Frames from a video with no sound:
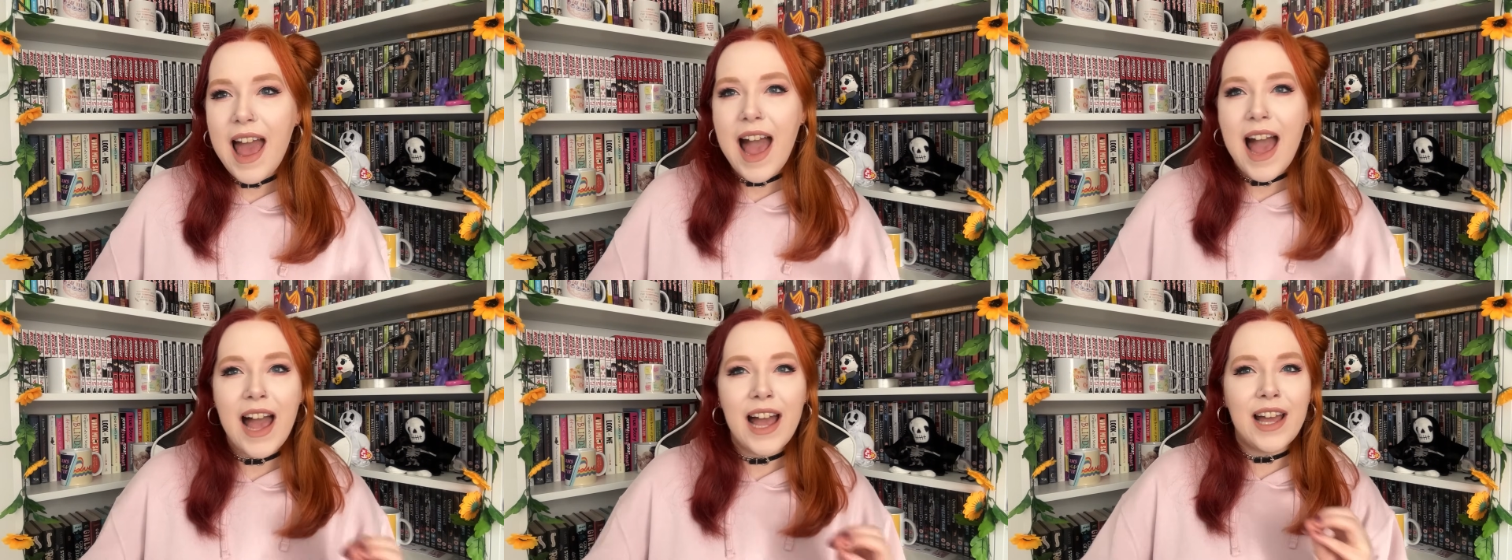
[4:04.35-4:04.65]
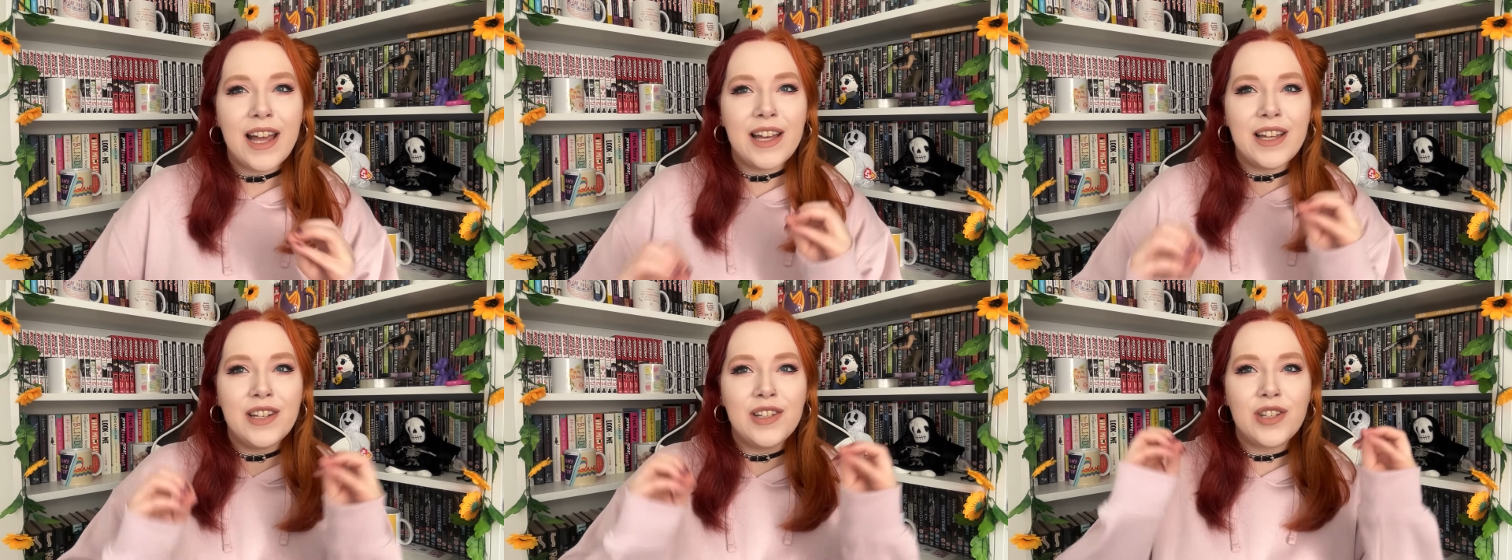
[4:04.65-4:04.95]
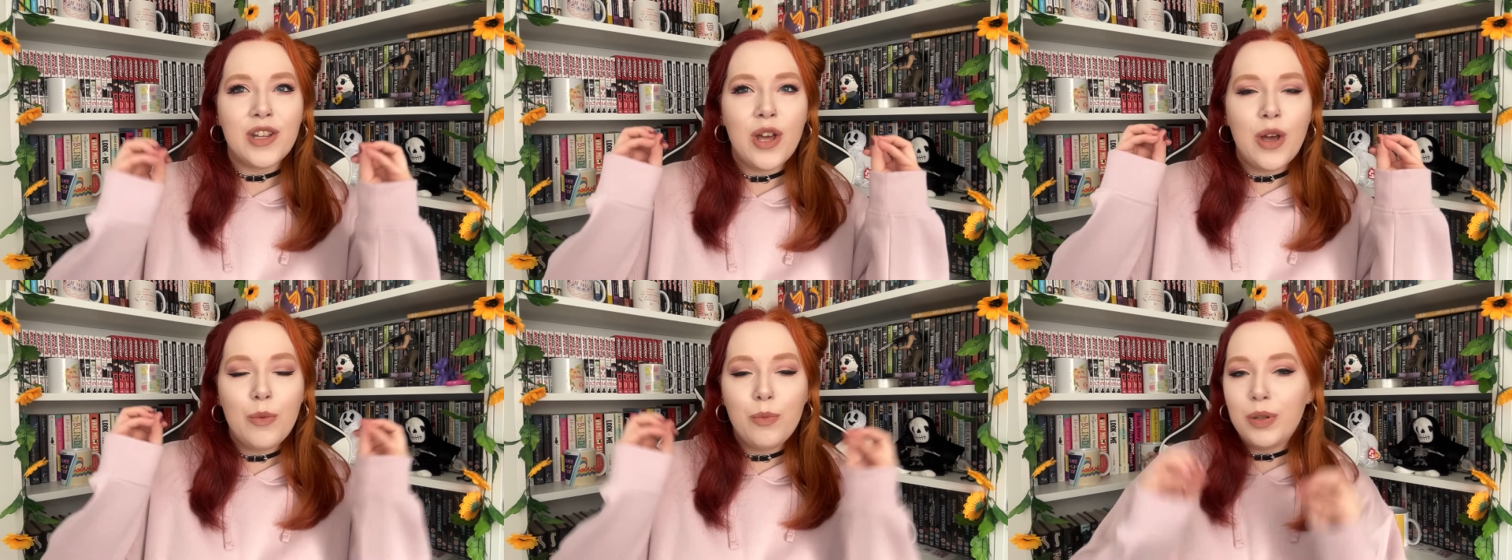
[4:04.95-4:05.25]

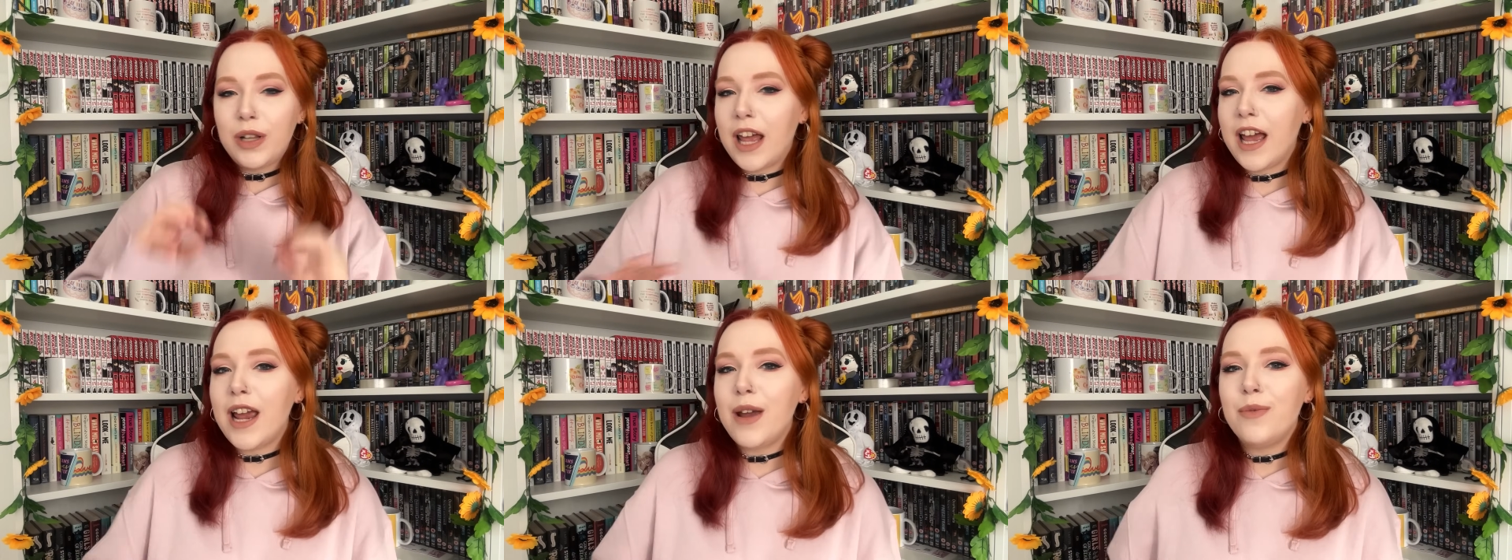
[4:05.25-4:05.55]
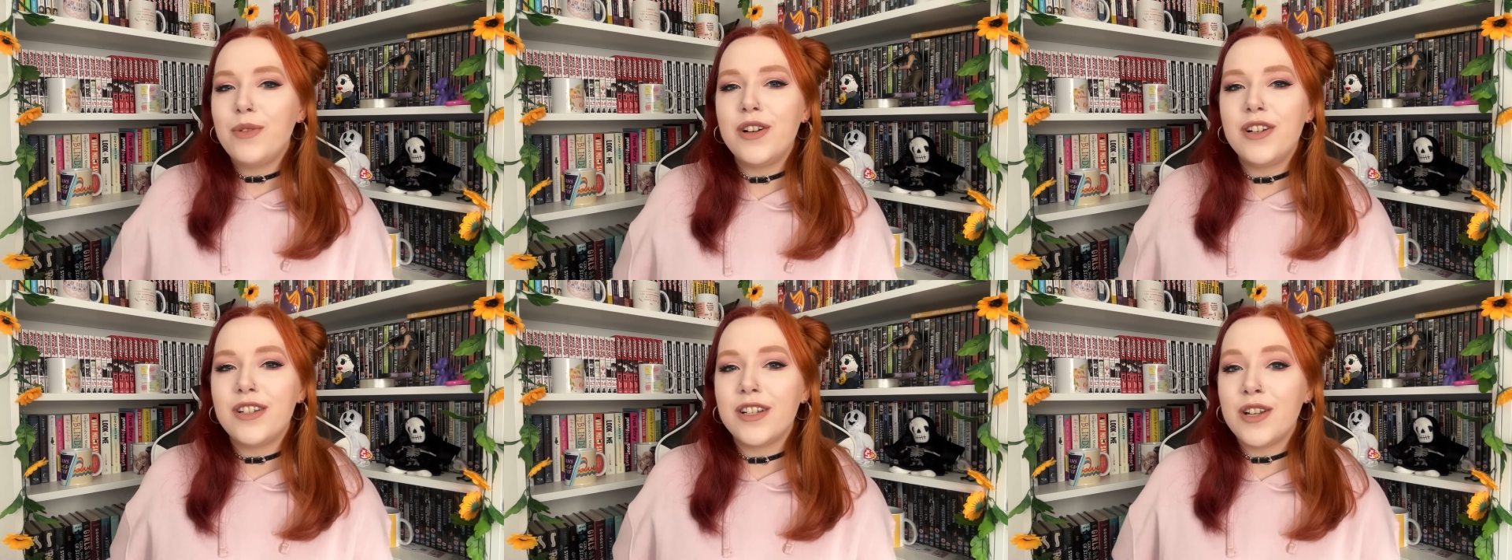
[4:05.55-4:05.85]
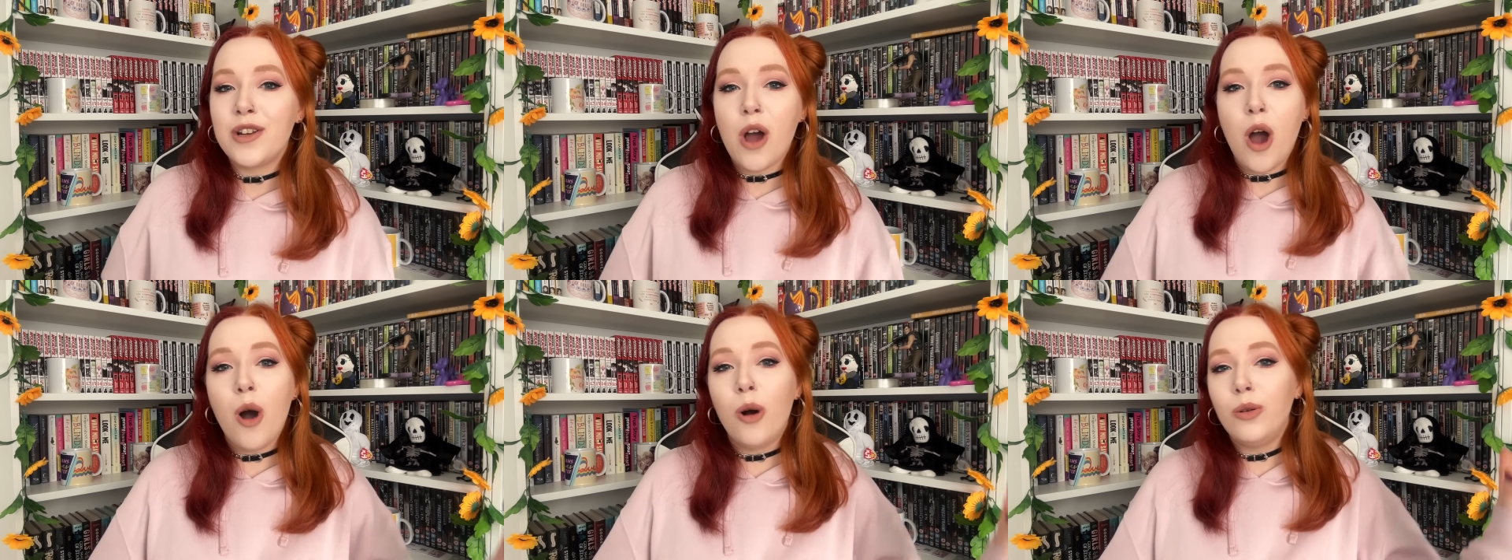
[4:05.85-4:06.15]
and plywood
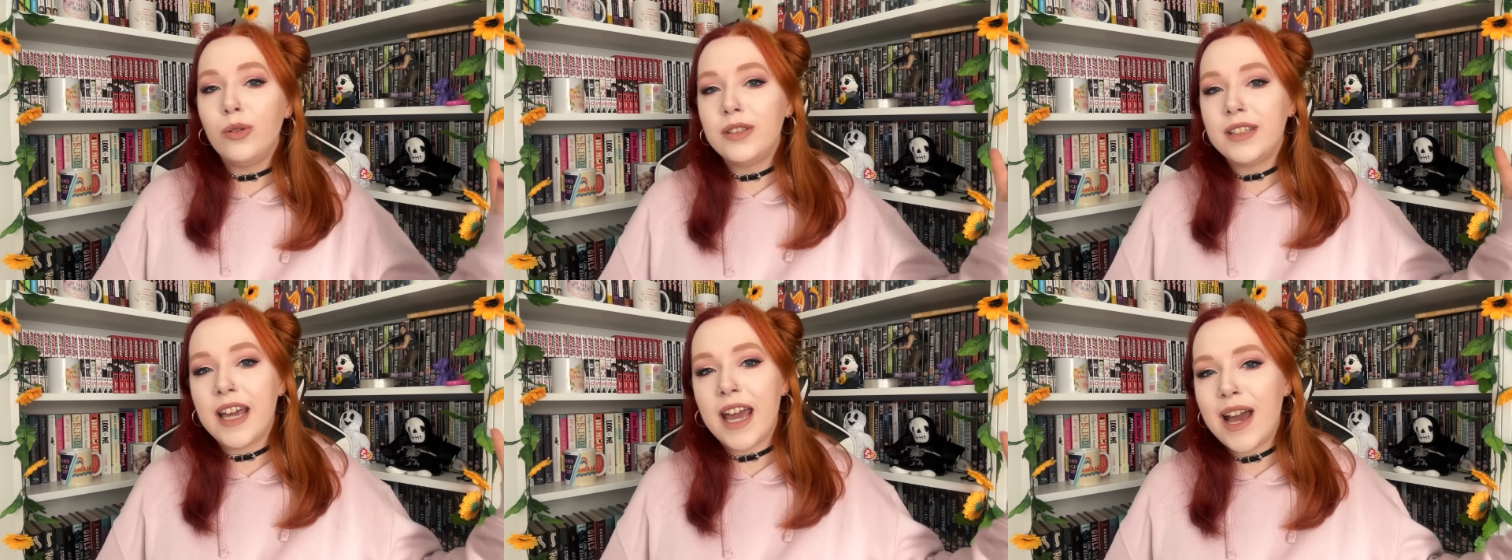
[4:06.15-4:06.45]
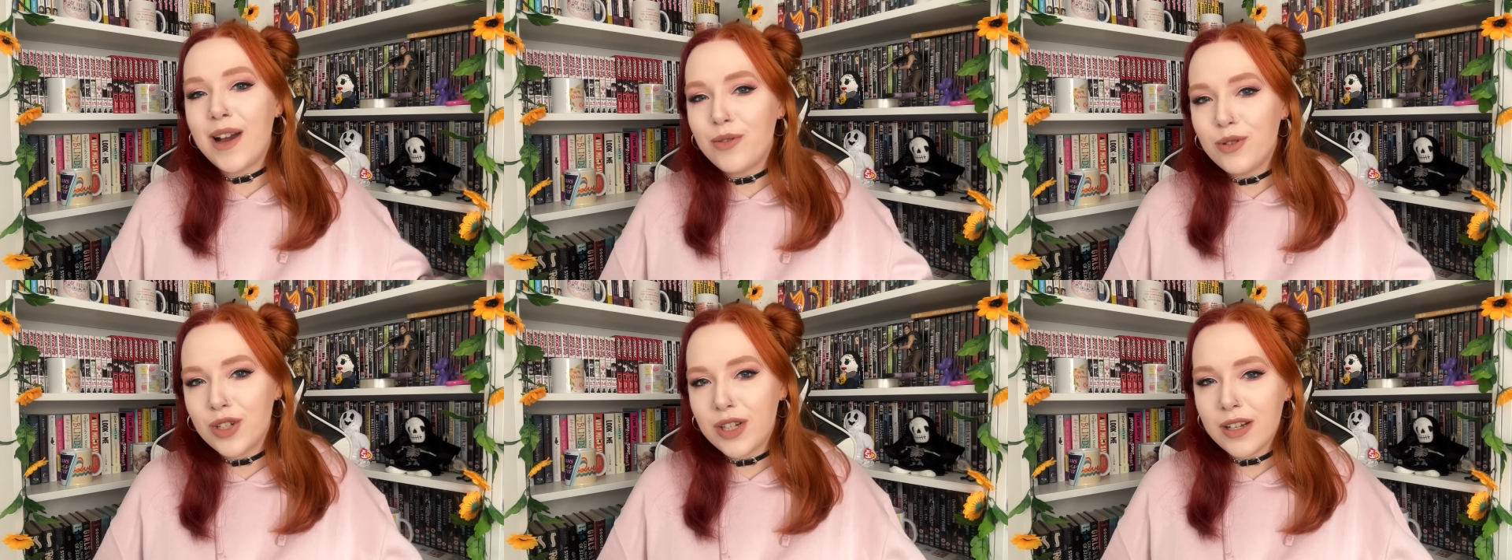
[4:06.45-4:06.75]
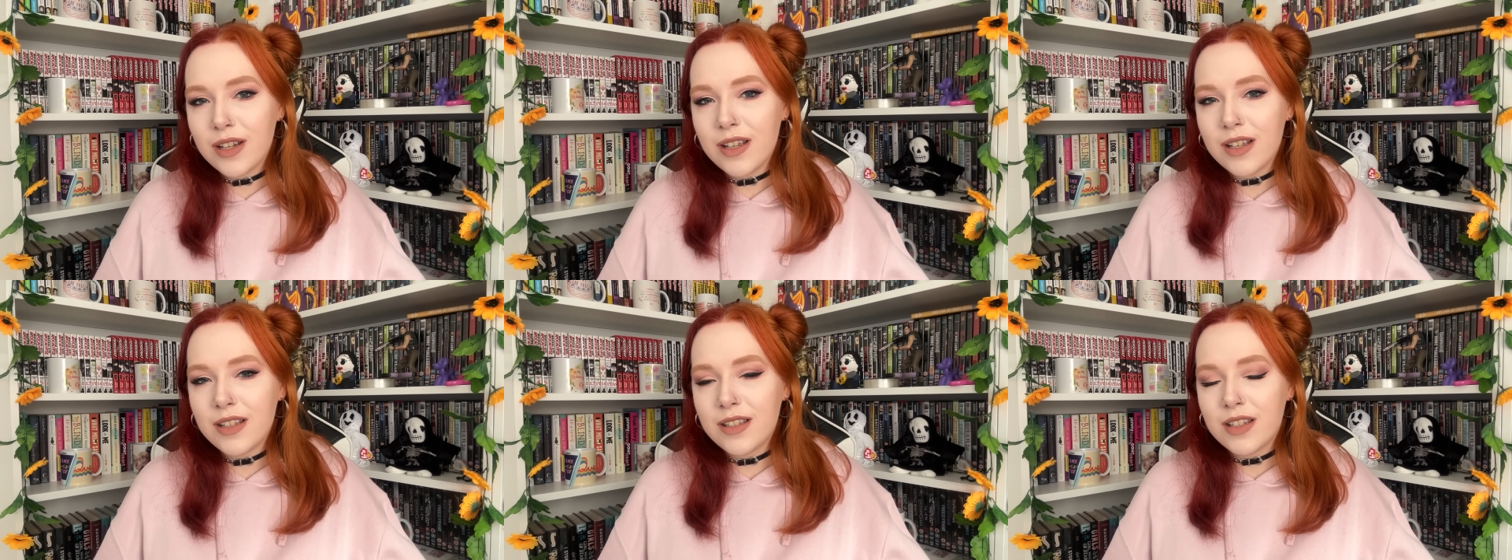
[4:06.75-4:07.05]
and old
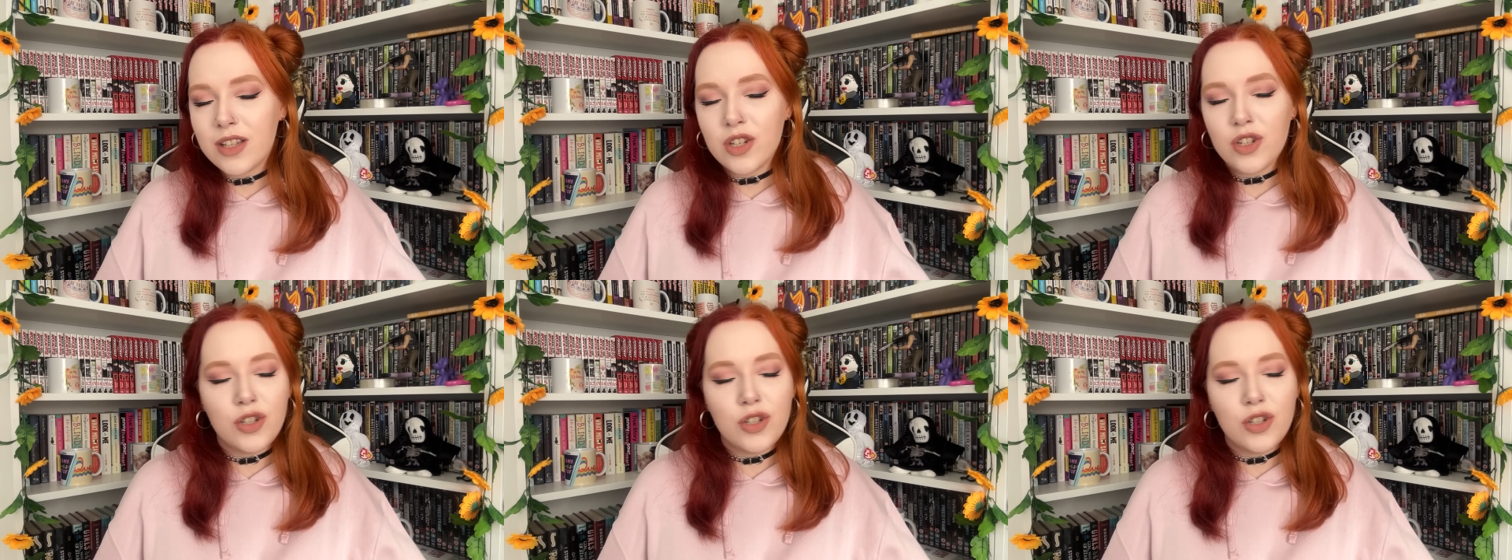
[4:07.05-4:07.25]
couches